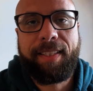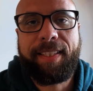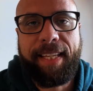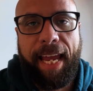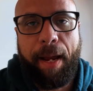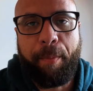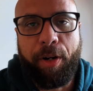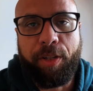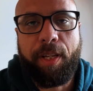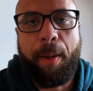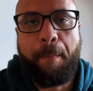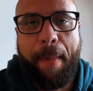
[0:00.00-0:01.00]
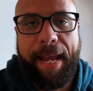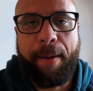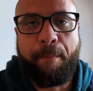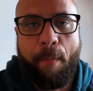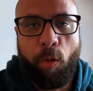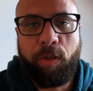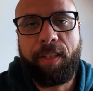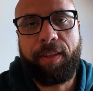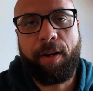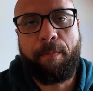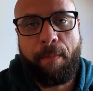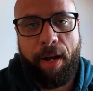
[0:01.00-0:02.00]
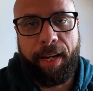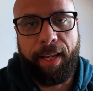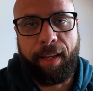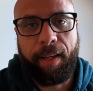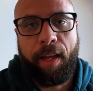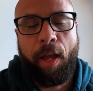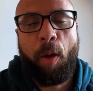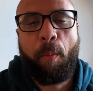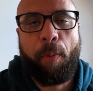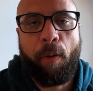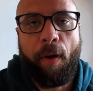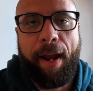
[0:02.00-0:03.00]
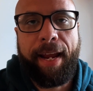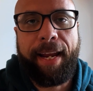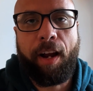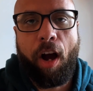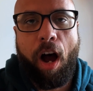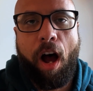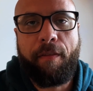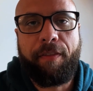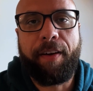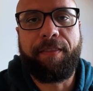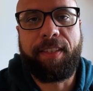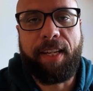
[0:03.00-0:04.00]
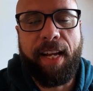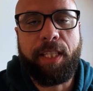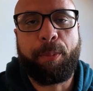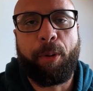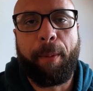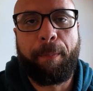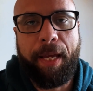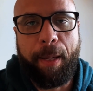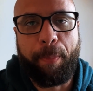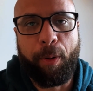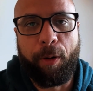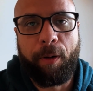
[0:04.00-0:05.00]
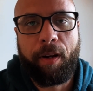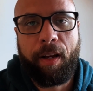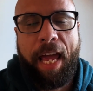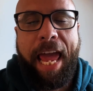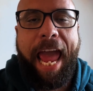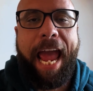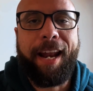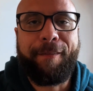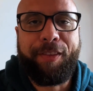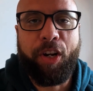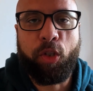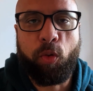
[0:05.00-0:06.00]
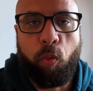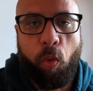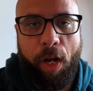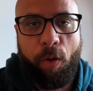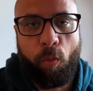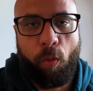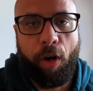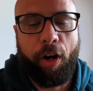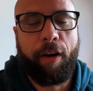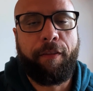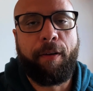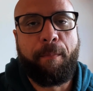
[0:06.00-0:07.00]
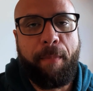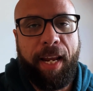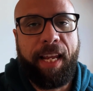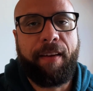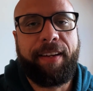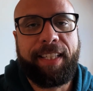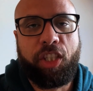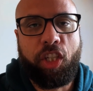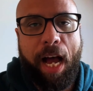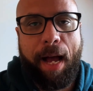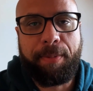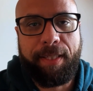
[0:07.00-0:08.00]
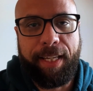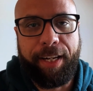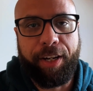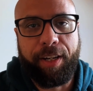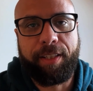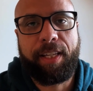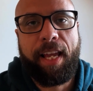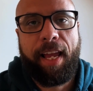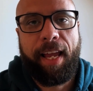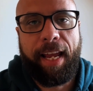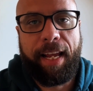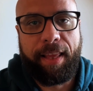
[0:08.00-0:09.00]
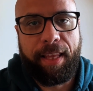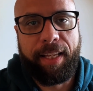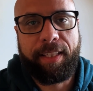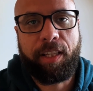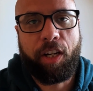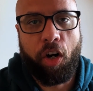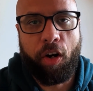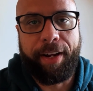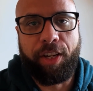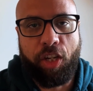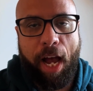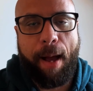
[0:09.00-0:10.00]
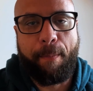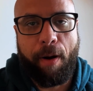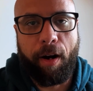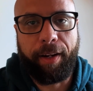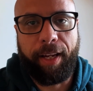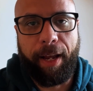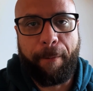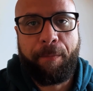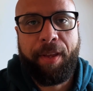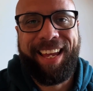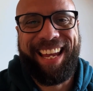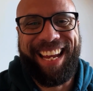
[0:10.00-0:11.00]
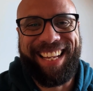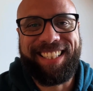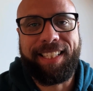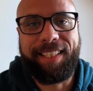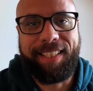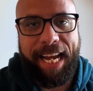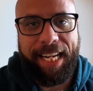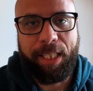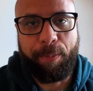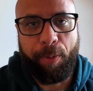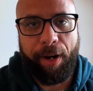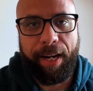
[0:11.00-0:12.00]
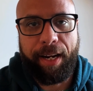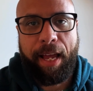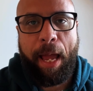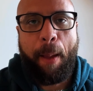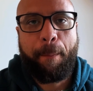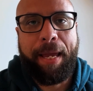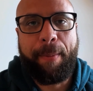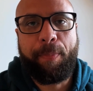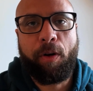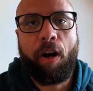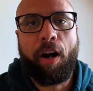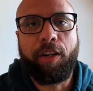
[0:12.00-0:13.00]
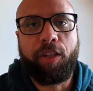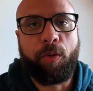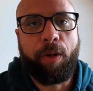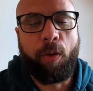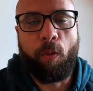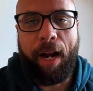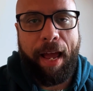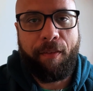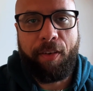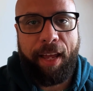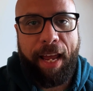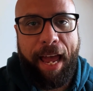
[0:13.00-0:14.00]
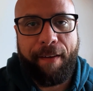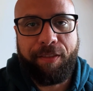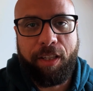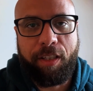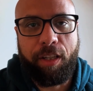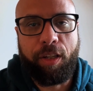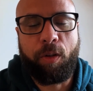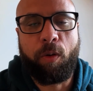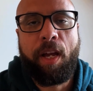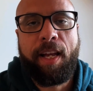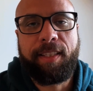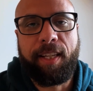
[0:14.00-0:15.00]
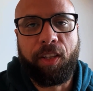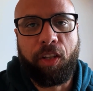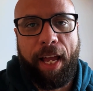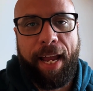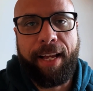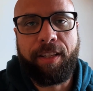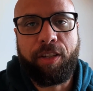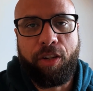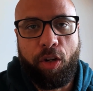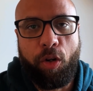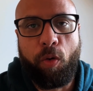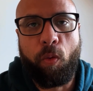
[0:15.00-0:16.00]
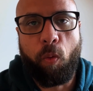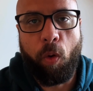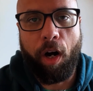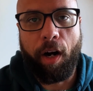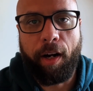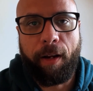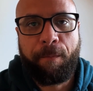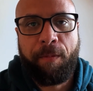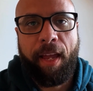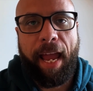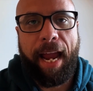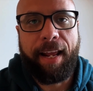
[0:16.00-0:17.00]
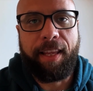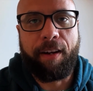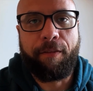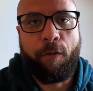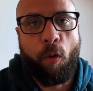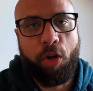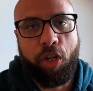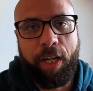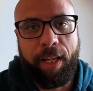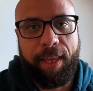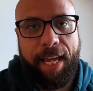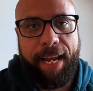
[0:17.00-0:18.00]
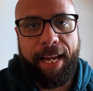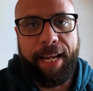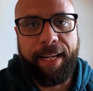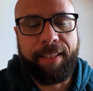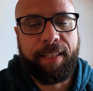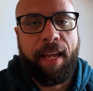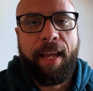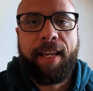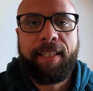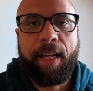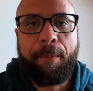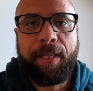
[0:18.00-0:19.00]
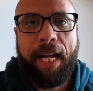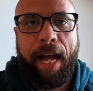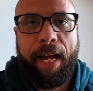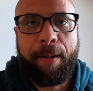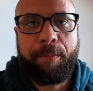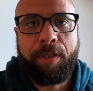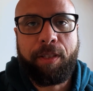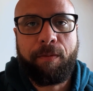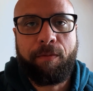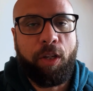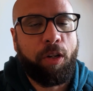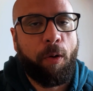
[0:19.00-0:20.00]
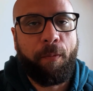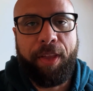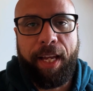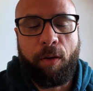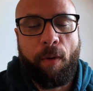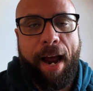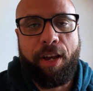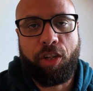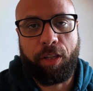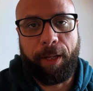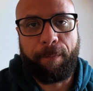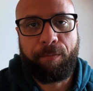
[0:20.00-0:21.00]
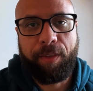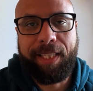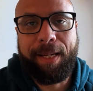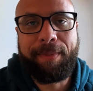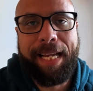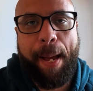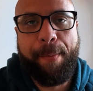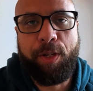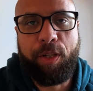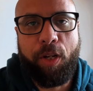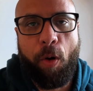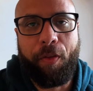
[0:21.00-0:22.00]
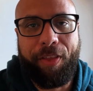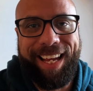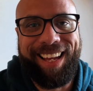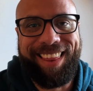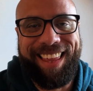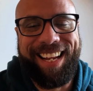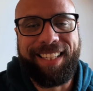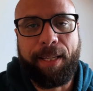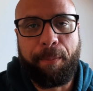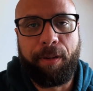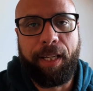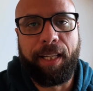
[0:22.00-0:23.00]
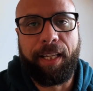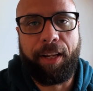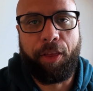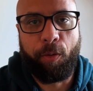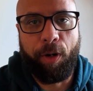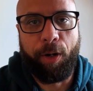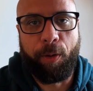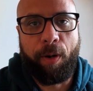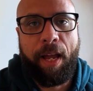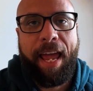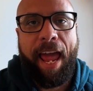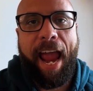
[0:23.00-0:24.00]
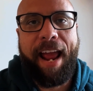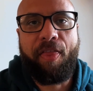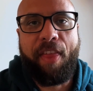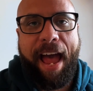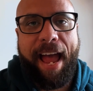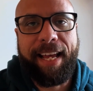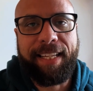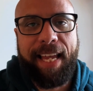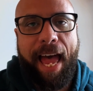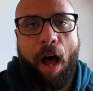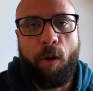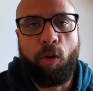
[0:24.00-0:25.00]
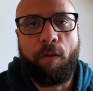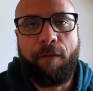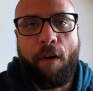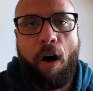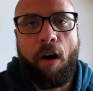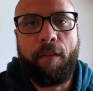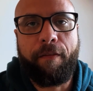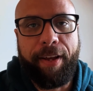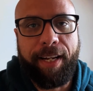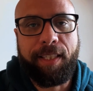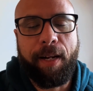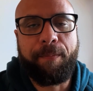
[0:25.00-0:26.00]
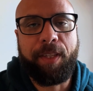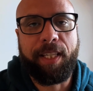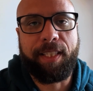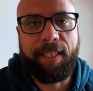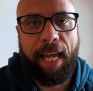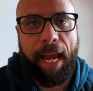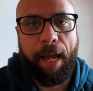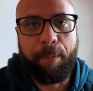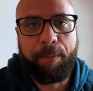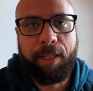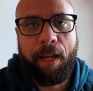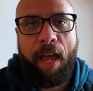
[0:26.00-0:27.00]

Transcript: Scammers make most of their money preying off of desperate people. And if there's one word for many of us job seekers in this current job market, it's desperate. People are doing whatever they have to do to land new work. And the unfortunate thing is, sometimes you don't think rationally. Sometimes you don't think things completely through. And that is how you fall victim to scams.